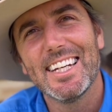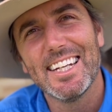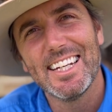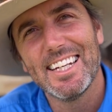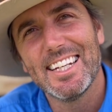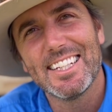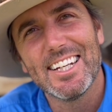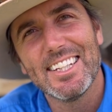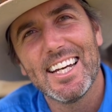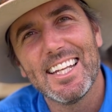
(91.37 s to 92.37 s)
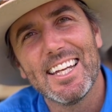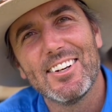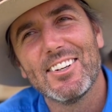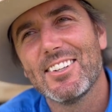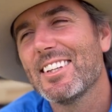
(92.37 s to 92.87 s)
Yeah, don't they?
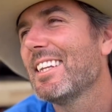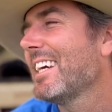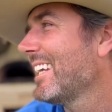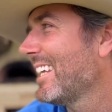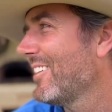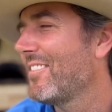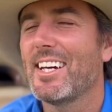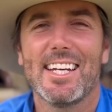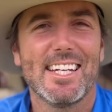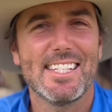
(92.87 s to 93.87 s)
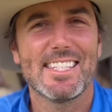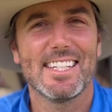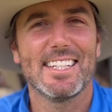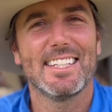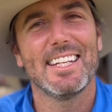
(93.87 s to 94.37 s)
They're all licking their face
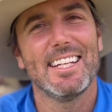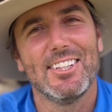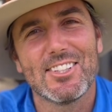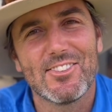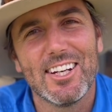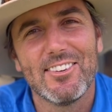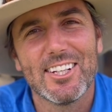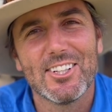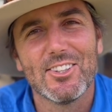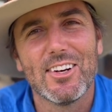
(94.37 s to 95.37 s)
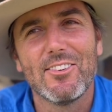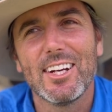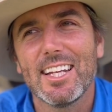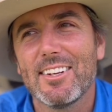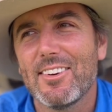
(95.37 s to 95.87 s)
and it looks really, really cool. We're
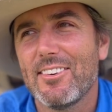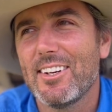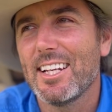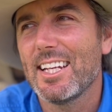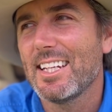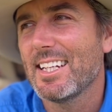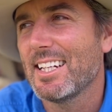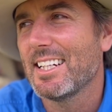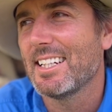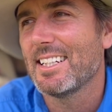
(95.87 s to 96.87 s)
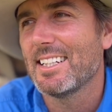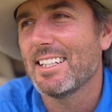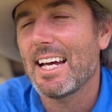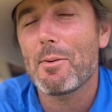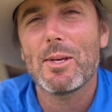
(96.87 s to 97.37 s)
really
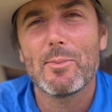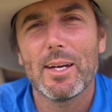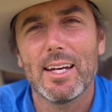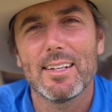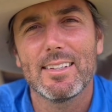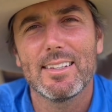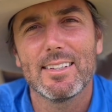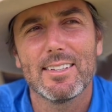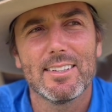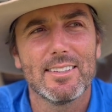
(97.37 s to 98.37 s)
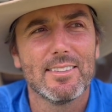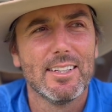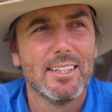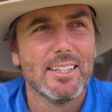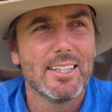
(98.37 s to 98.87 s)
happy about the
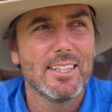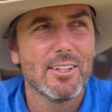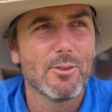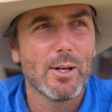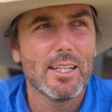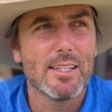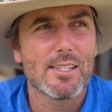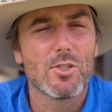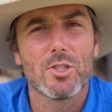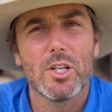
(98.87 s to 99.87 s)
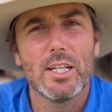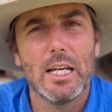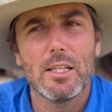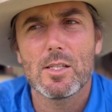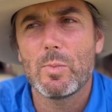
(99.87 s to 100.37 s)
way that this has all turned
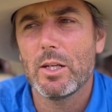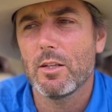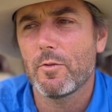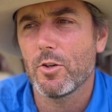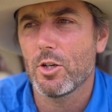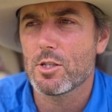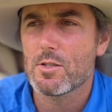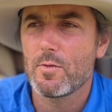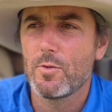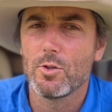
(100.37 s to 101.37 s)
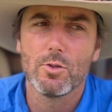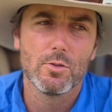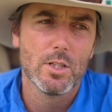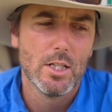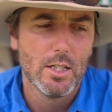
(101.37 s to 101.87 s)
out. This has been their first
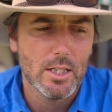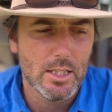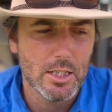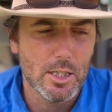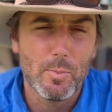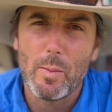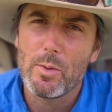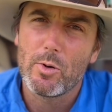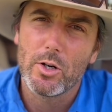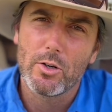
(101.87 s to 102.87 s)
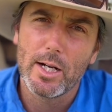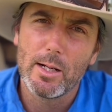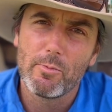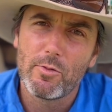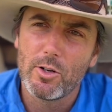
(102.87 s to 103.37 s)
full puppy
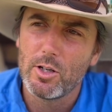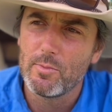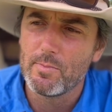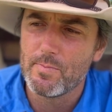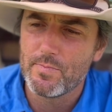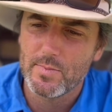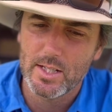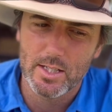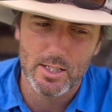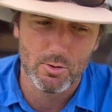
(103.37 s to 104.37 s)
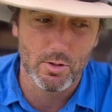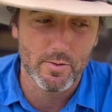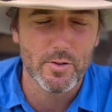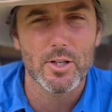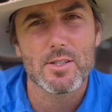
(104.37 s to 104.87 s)
program from or the
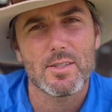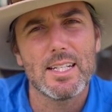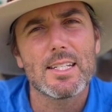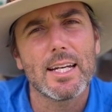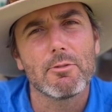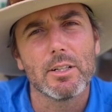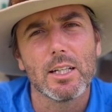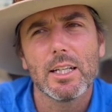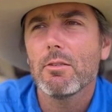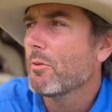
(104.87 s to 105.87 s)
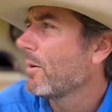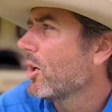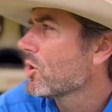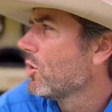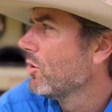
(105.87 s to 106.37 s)
first intake, really. And we've
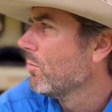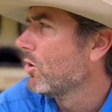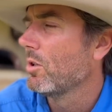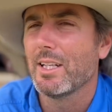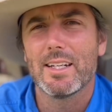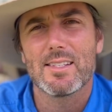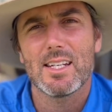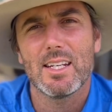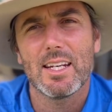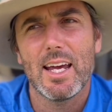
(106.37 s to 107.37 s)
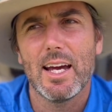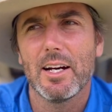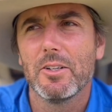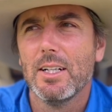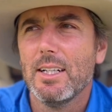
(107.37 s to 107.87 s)
got two more litters here
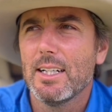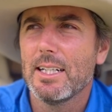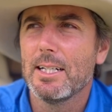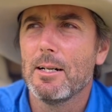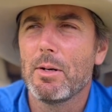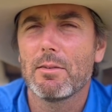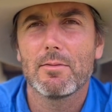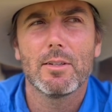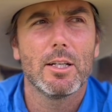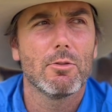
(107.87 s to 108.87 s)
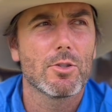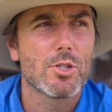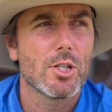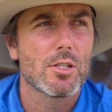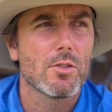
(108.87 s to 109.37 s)
now. But it
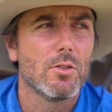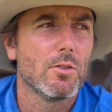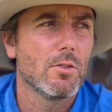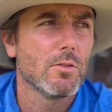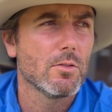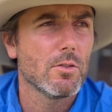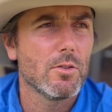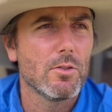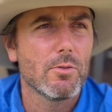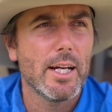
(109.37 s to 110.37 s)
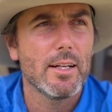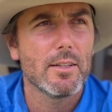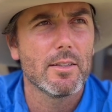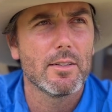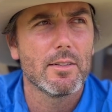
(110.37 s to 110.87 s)
was just all around
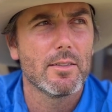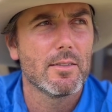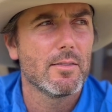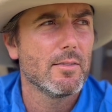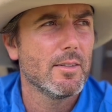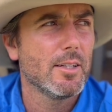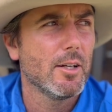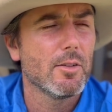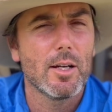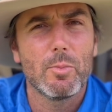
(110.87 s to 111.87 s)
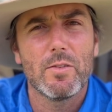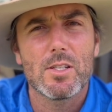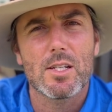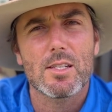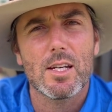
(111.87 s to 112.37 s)
a bit of a
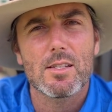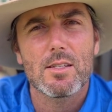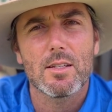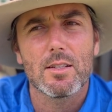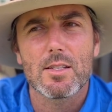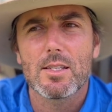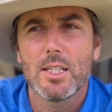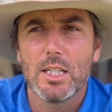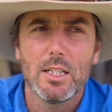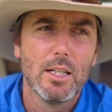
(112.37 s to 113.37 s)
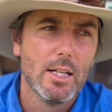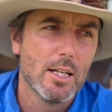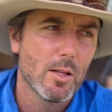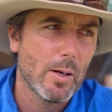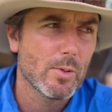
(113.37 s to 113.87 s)
success to see
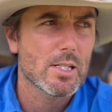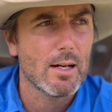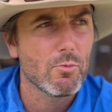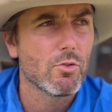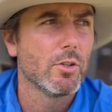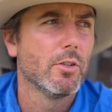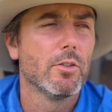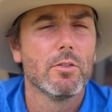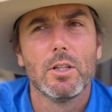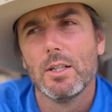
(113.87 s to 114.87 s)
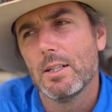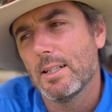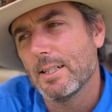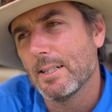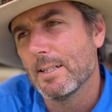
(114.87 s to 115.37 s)
the puppies come through,
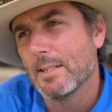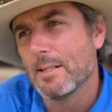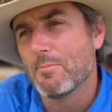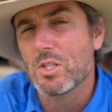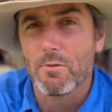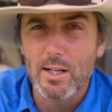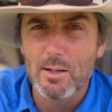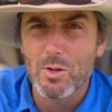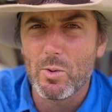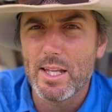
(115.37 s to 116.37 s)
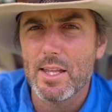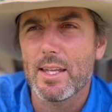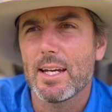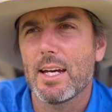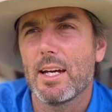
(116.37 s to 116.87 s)
develop the way that
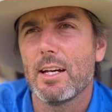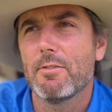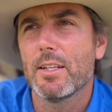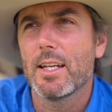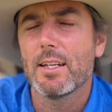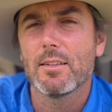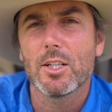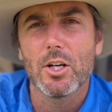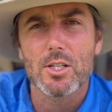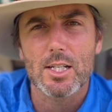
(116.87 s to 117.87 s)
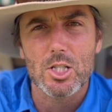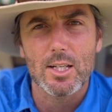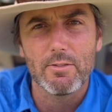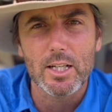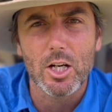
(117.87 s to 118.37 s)
they have, and then go to such
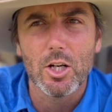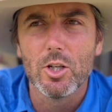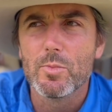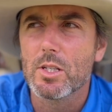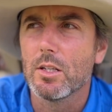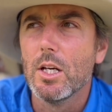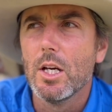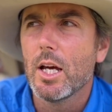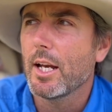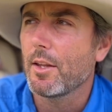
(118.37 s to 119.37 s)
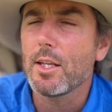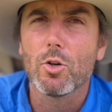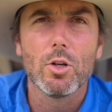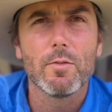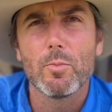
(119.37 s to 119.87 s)
loving homes. And I think
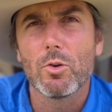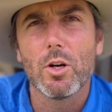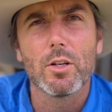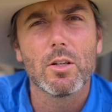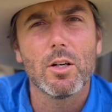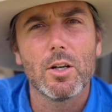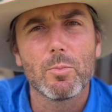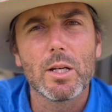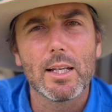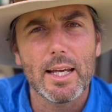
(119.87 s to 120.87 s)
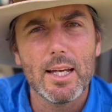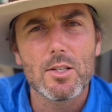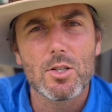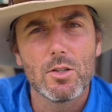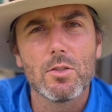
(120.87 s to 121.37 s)
all of them are on a bit of
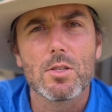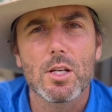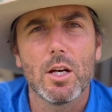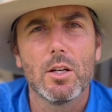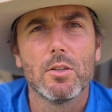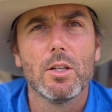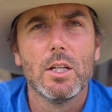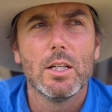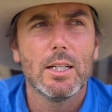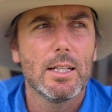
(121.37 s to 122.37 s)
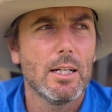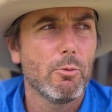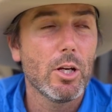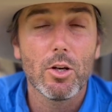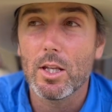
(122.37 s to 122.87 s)
land too. So we know